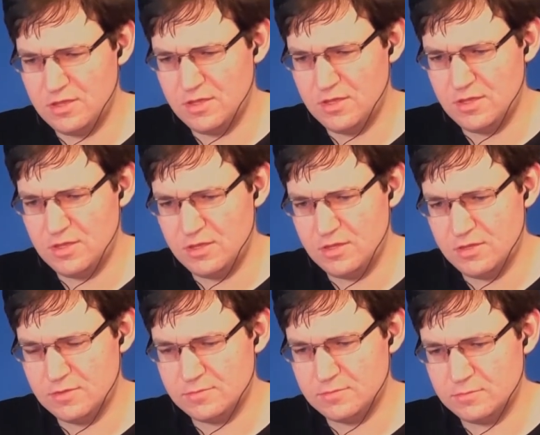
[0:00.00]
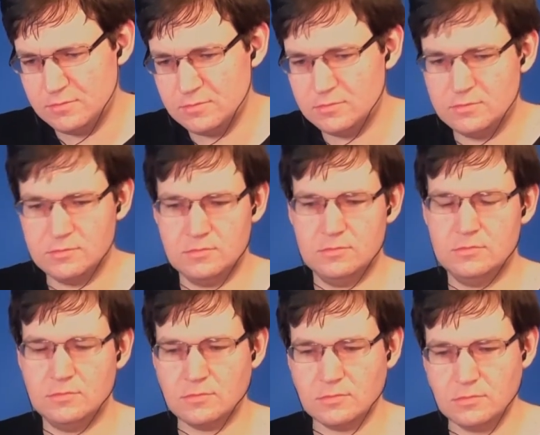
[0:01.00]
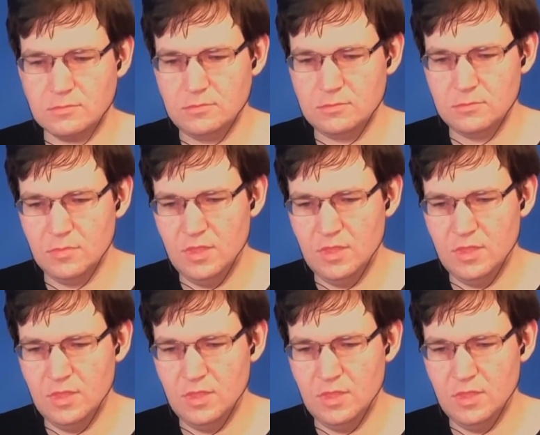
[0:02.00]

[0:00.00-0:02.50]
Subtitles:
Nobody speaks.